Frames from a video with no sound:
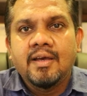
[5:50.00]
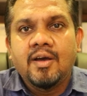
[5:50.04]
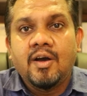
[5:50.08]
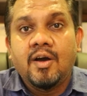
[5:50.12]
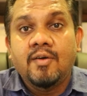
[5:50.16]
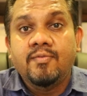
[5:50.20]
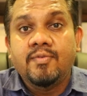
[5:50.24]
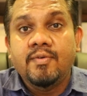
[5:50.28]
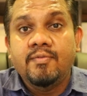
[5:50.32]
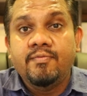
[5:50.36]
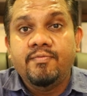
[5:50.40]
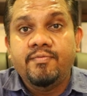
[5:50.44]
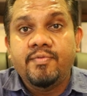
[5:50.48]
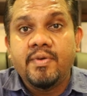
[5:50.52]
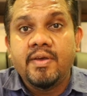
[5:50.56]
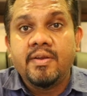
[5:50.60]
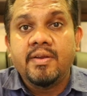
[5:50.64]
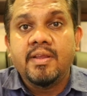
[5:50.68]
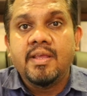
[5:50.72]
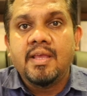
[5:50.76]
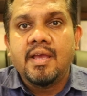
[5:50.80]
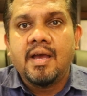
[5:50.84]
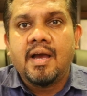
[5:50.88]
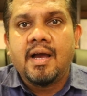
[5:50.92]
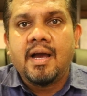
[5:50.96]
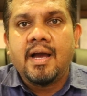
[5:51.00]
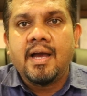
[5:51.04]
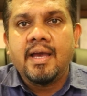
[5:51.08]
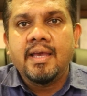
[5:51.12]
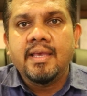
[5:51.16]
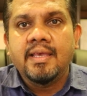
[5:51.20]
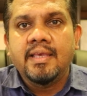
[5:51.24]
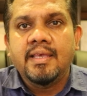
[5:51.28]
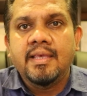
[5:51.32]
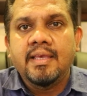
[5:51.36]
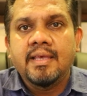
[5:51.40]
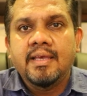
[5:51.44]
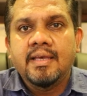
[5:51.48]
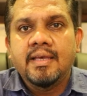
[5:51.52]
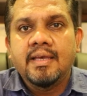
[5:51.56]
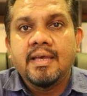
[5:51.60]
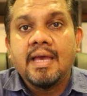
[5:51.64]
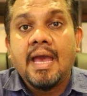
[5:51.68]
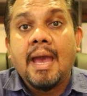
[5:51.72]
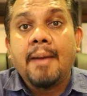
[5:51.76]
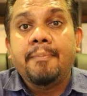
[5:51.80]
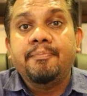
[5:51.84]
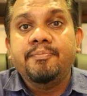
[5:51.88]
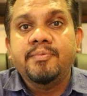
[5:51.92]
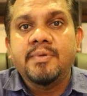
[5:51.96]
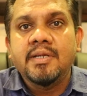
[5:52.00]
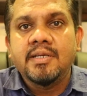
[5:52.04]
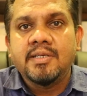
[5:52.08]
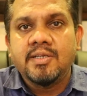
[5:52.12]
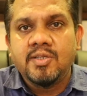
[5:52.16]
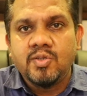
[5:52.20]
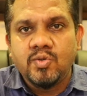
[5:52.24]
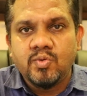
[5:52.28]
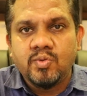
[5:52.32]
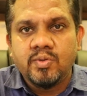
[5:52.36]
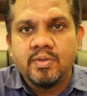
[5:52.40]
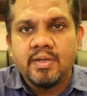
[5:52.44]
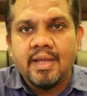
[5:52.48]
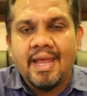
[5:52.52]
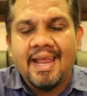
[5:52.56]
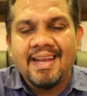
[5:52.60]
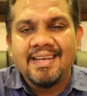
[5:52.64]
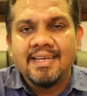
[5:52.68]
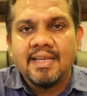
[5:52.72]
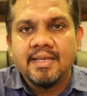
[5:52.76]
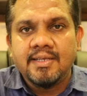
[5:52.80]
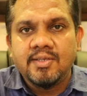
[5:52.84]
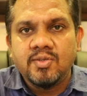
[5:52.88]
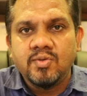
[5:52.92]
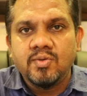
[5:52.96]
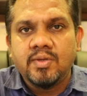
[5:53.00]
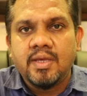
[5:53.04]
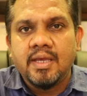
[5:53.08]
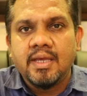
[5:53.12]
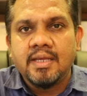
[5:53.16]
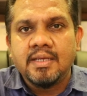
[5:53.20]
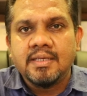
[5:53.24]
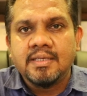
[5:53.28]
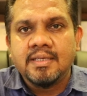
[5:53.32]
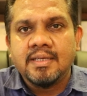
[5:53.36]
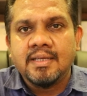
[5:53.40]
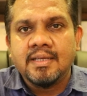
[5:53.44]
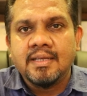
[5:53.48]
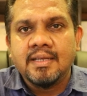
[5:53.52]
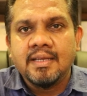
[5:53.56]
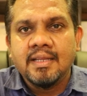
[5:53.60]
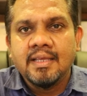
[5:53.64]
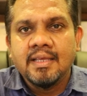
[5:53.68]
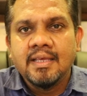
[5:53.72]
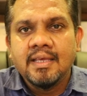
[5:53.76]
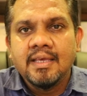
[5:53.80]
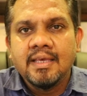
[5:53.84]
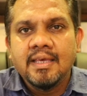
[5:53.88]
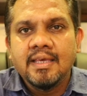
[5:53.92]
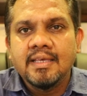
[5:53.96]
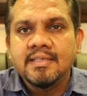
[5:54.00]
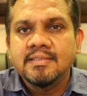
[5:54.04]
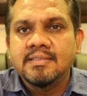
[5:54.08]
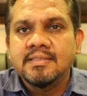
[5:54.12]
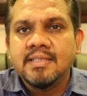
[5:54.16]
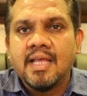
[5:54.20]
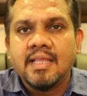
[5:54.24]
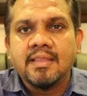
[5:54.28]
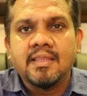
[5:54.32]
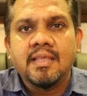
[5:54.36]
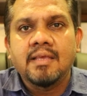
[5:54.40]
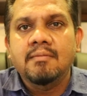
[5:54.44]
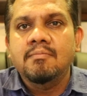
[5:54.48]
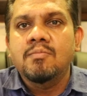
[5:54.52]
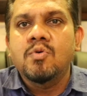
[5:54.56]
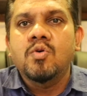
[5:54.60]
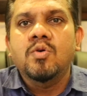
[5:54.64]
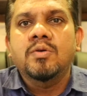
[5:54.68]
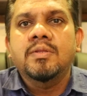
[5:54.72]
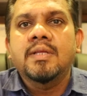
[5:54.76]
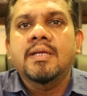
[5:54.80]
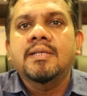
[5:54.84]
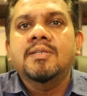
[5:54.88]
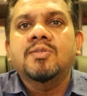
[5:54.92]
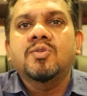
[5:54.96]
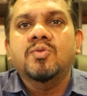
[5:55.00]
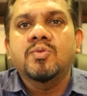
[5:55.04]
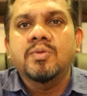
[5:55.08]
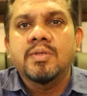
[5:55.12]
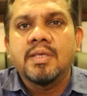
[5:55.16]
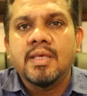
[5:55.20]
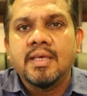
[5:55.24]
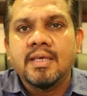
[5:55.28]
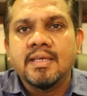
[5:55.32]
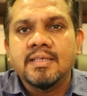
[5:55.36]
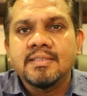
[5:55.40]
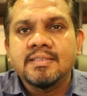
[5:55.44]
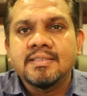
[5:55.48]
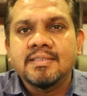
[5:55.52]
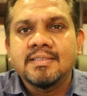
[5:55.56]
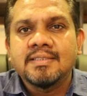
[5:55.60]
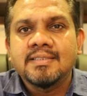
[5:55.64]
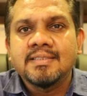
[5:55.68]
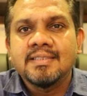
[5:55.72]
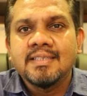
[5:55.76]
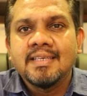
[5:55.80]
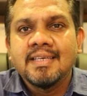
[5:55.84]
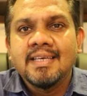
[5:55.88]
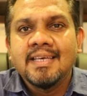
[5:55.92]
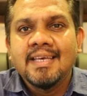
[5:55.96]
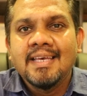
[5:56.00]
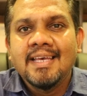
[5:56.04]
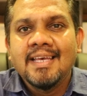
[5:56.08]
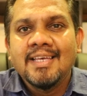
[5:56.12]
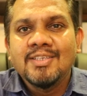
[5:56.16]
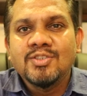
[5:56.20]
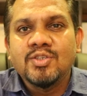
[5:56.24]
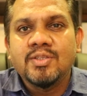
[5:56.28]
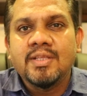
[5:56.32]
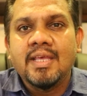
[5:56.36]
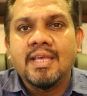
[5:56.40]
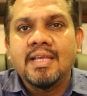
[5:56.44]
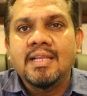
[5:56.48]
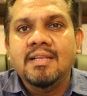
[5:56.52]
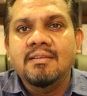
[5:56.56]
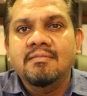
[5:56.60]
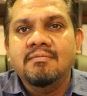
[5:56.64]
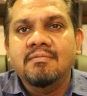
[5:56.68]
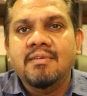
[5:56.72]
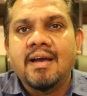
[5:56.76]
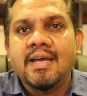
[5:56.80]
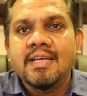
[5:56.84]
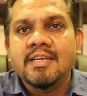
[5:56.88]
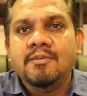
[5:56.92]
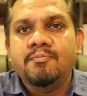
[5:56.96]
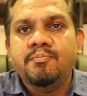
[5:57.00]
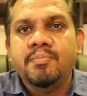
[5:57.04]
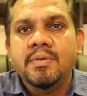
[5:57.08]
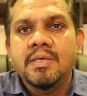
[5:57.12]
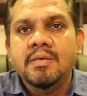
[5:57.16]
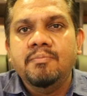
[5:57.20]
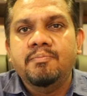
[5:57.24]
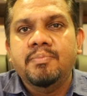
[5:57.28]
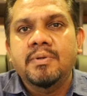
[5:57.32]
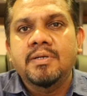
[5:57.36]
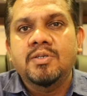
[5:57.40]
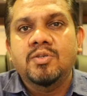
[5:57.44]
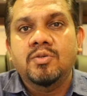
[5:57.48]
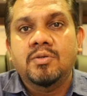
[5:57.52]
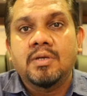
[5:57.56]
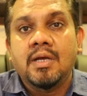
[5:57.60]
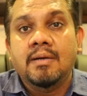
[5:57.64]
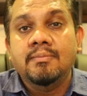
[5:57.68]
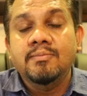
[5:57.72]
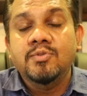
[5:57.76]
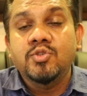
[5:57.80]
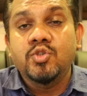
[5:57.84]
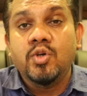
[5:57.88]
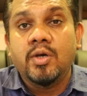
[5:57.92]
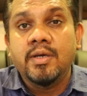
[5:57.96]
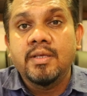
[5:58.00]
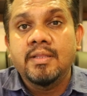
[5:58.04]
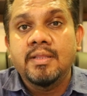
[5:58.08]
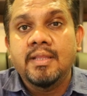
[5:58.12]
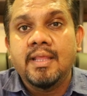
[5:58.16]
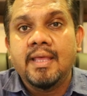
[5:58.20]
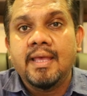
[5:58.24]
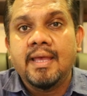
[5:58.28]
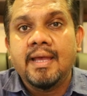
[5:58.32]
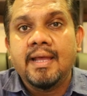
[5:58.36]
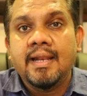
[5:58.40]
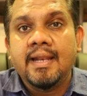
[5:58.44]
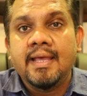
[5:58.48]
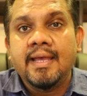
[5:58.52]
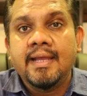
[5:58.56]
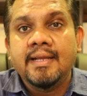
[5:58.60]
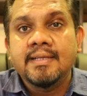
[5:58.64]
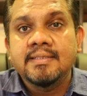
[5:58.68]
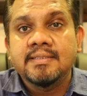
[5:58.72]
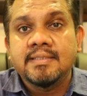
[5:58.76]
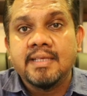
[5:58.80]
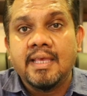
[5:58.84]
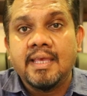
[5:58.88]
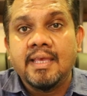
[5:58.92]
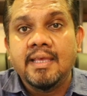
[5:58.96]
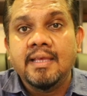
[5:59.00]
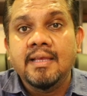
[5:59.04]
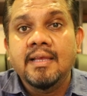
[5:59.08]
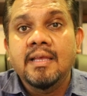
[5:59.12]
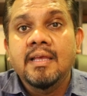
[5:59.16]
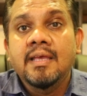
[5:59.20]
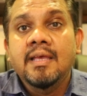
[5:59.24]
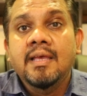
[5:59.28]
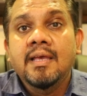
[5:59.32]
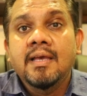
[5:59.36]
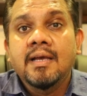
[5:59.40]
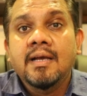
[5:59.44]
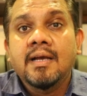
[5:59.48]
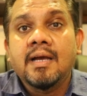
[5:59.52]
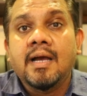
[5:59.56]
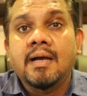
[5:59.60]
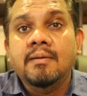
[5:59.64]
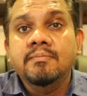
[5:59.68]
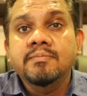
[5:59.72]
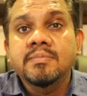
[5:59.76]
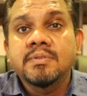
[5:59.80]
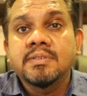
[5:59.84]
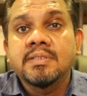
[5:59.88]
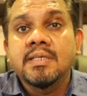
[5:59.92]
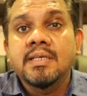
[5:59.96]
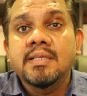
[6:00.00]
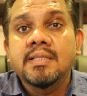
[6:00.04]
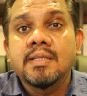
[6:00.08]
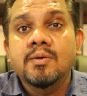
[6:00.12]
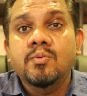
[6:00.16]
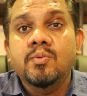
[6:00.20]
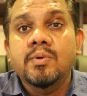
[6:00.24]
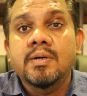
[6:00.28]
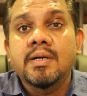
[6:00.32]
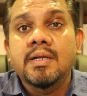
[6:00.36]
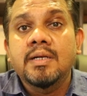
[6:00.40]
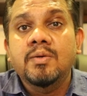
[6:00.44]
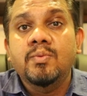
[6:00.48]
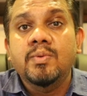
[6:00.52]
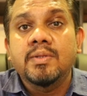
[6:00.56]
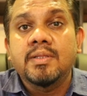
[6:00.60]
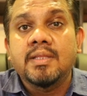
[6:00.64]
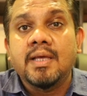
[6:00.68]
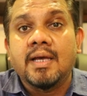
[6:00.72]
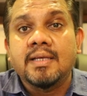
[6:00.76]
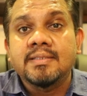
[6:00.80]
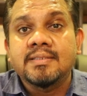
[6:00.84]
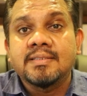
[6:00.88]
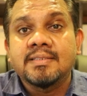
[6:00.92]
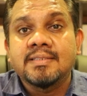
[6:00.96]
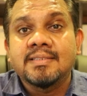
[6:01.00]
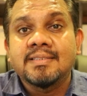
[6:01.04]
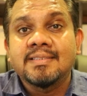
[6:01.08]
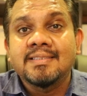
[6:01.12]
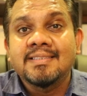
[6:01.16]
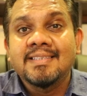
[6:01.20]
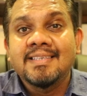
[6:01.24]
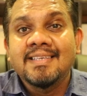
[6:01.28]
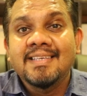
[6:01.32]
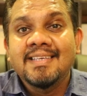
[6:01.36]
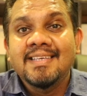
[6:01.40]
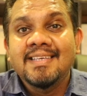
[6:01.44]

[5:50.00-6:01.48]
of a very high aptitude and education is nothing more than 2 years. So they invite people to come join the airline saying, come see the world with us.